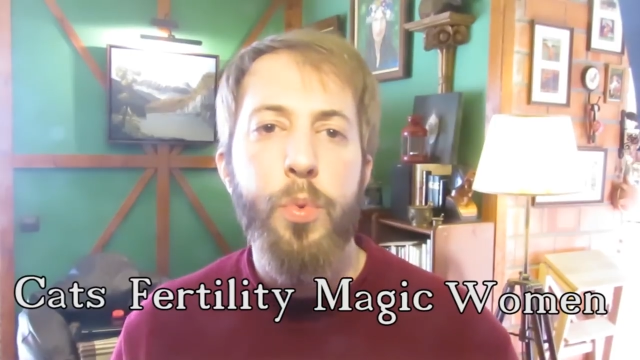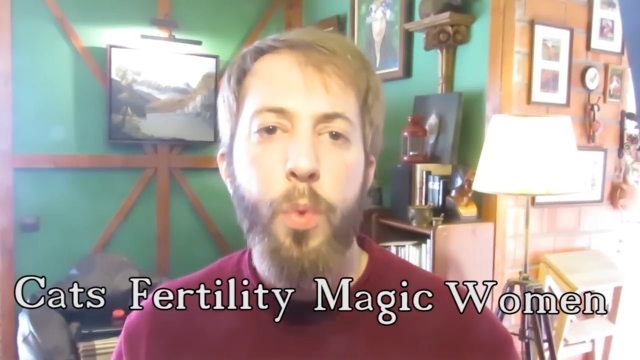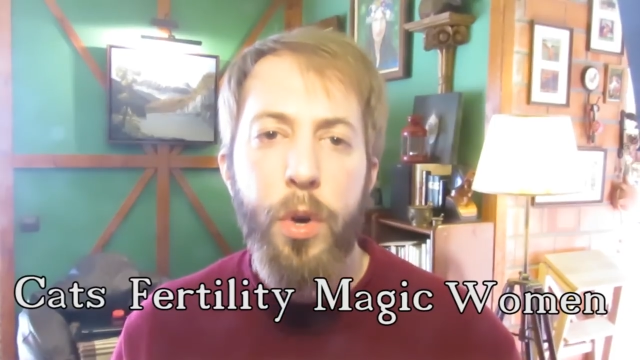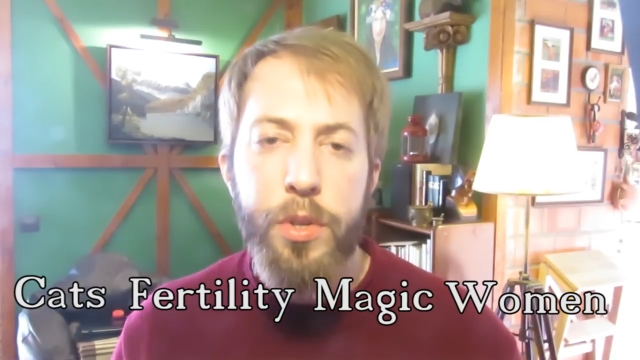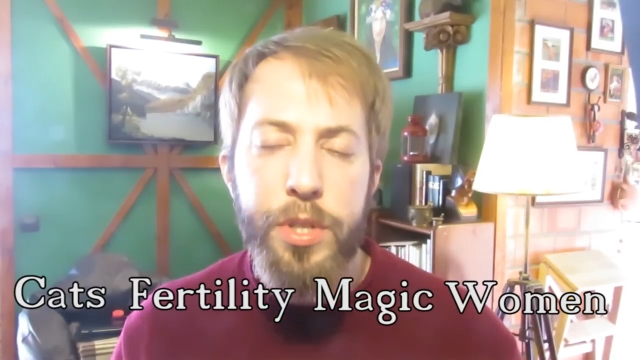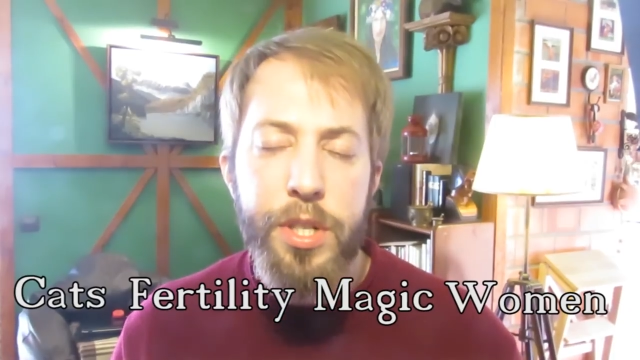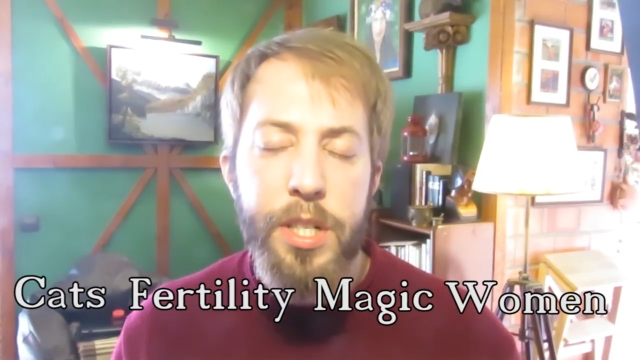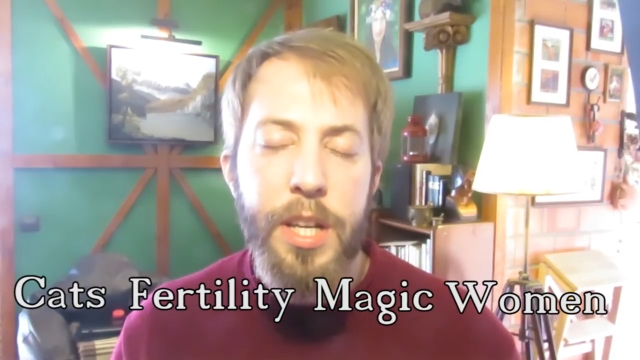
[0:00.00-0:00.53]

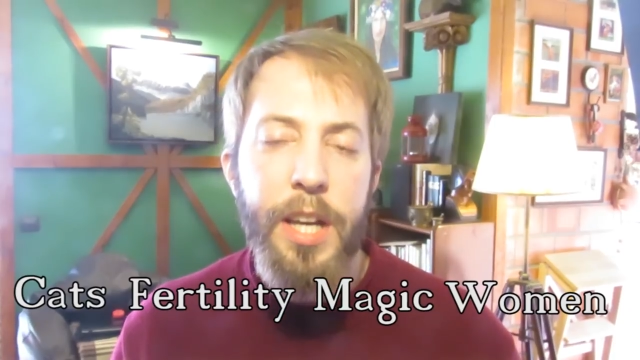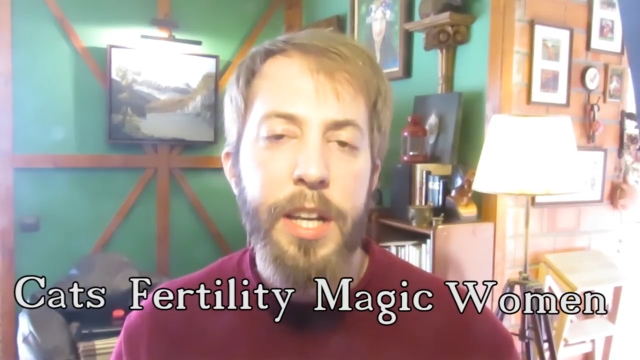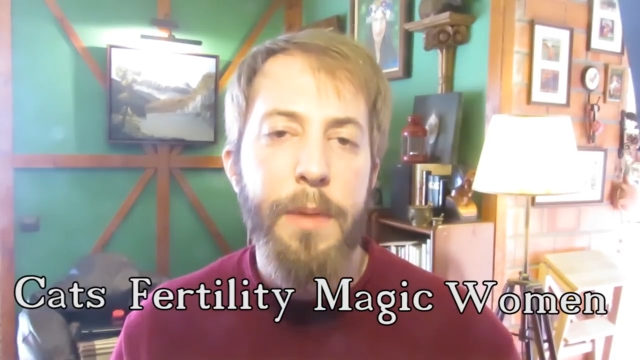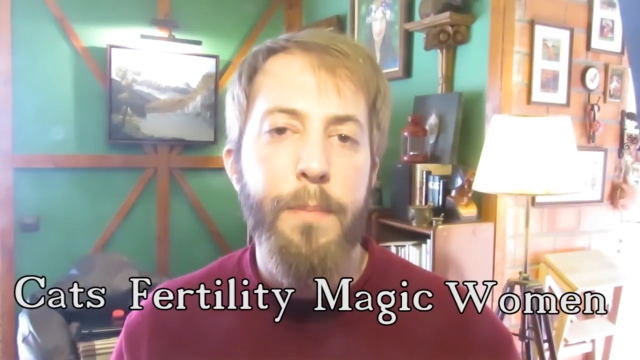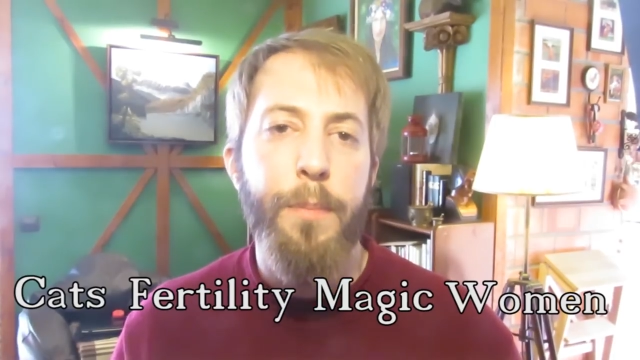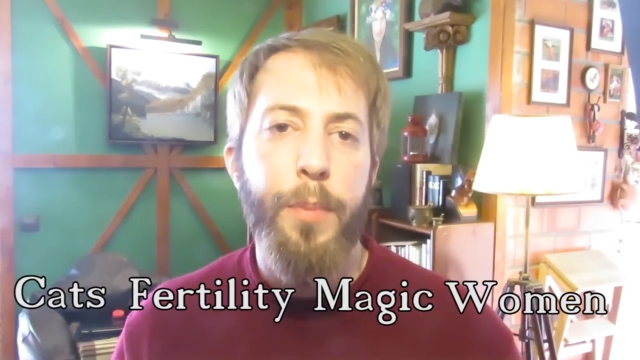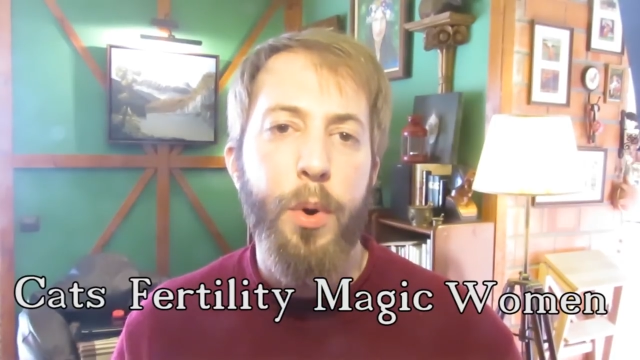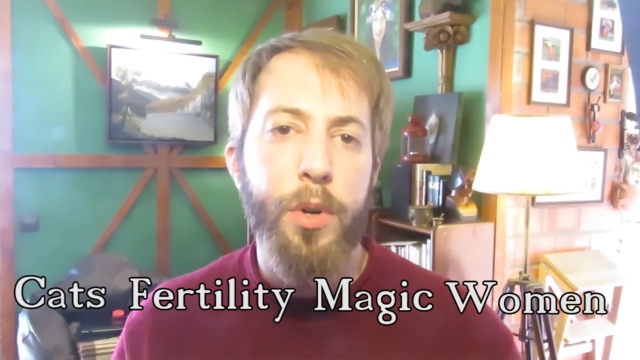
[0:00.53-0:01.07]
once an
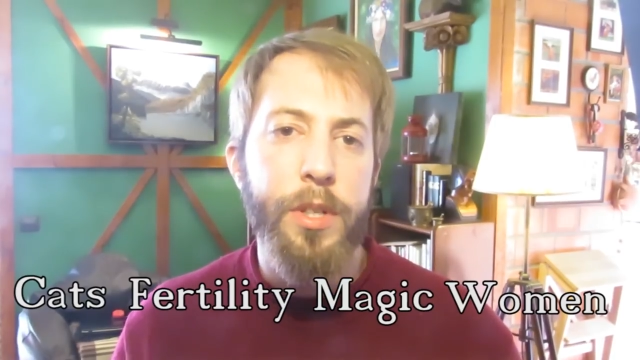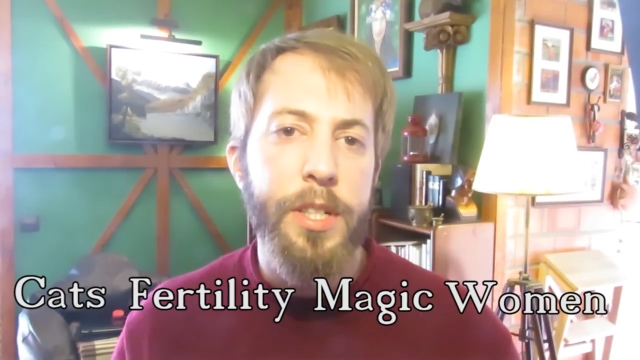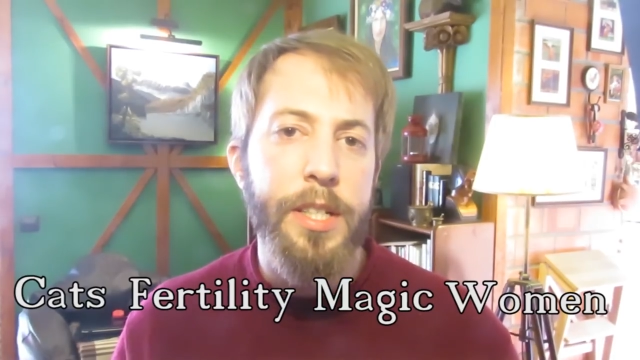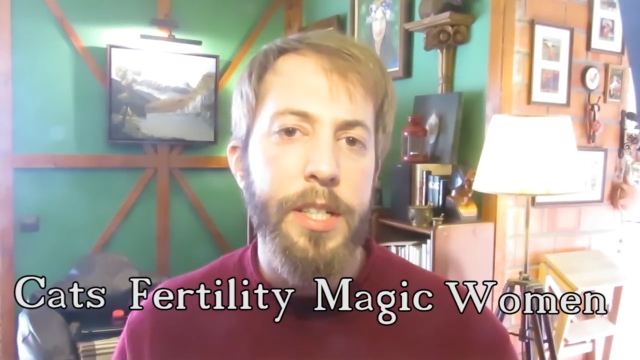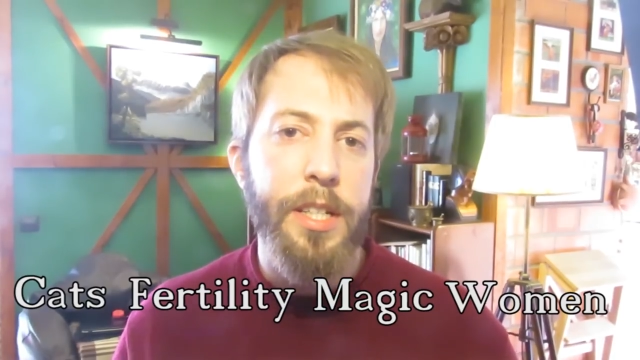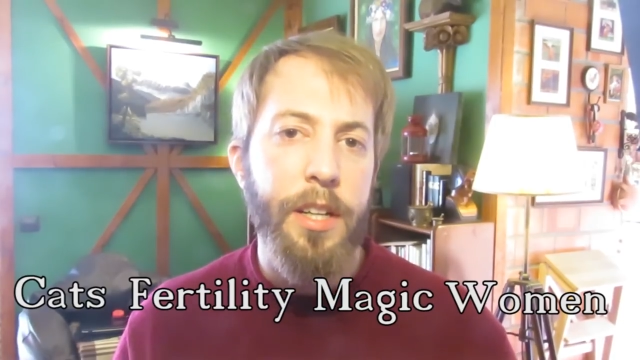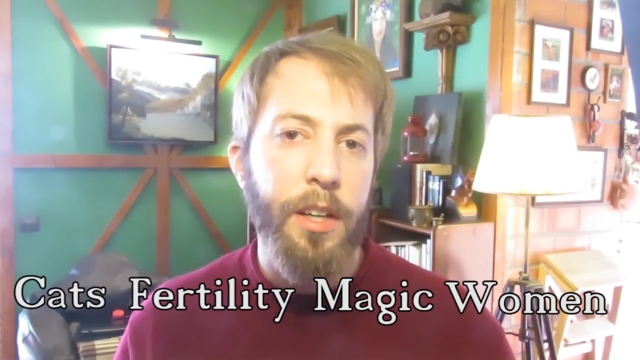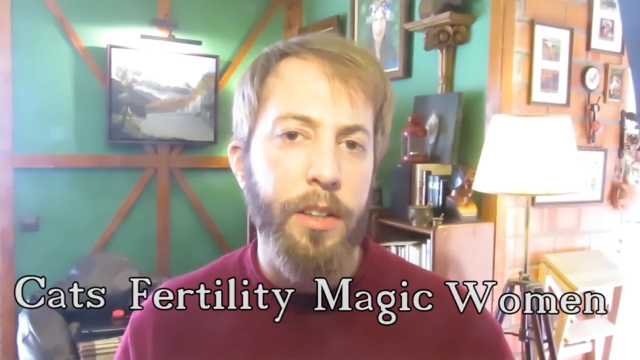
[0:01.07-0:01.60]

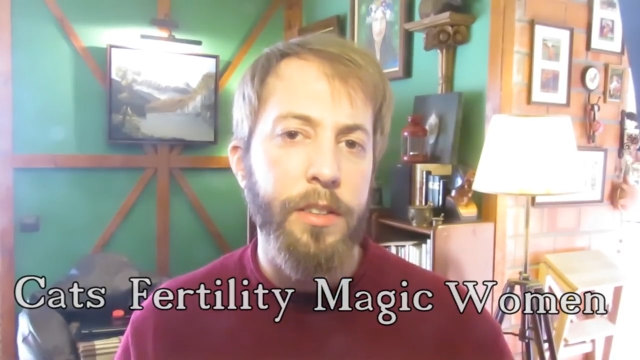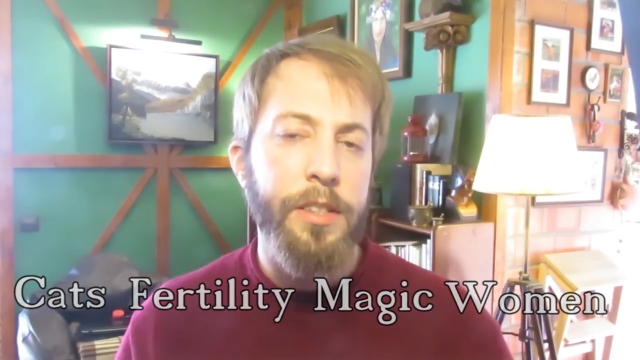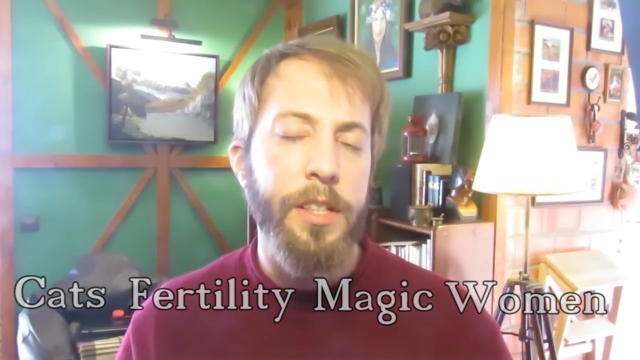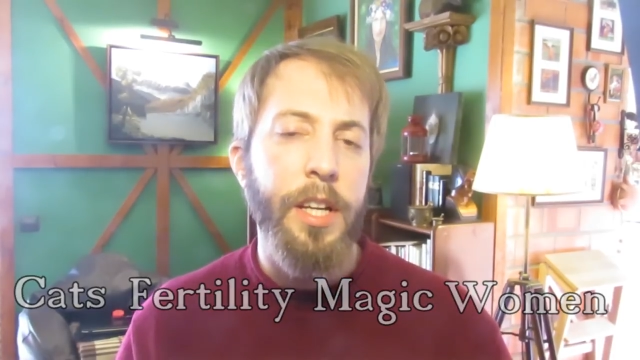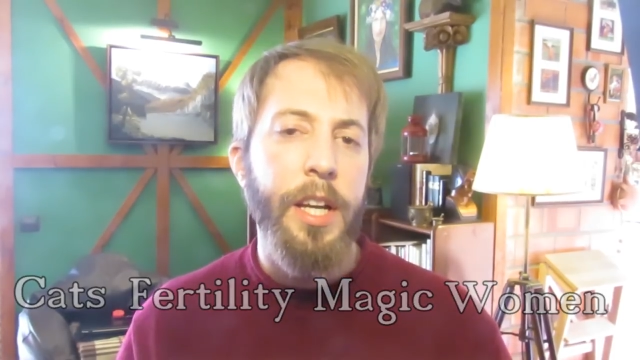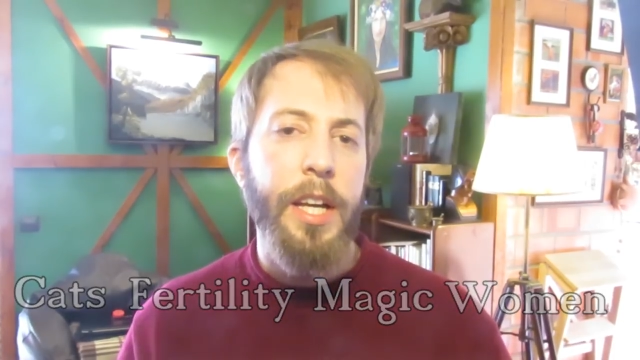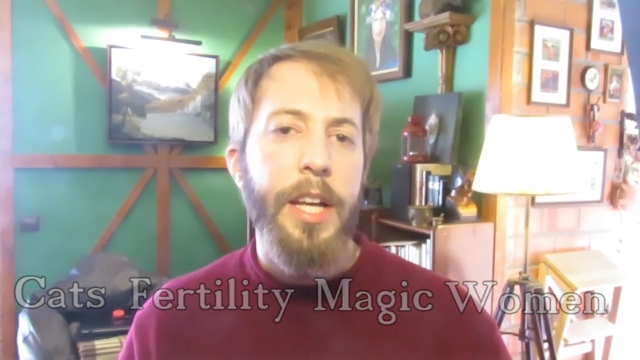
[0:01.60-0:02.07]
important cult